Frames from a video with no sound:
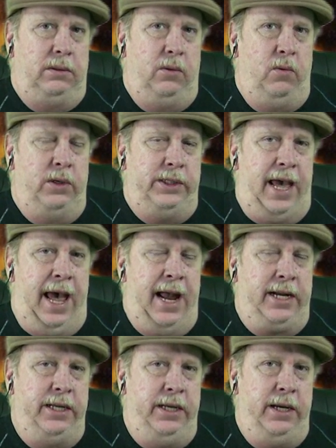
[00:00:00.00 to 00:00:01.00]
was
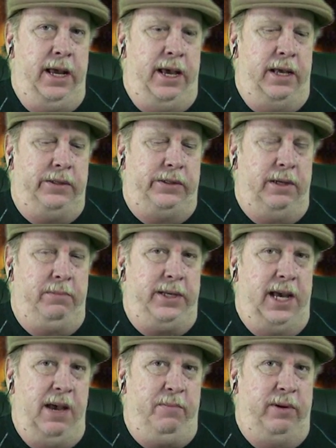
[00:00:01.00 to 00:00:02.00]
acting as some
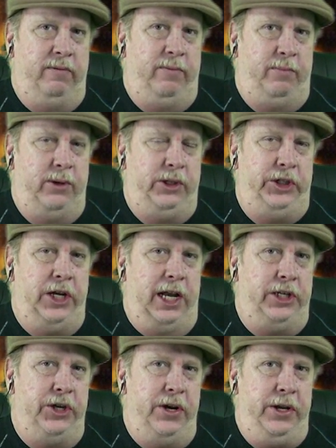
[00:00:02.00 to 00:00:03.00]
type of
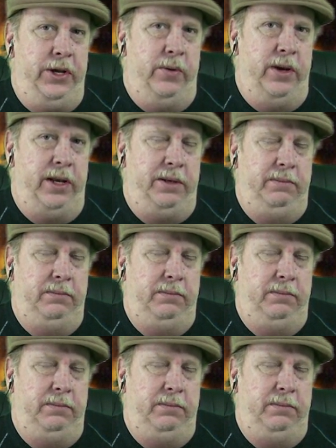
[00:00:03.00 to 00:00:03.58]
projection unit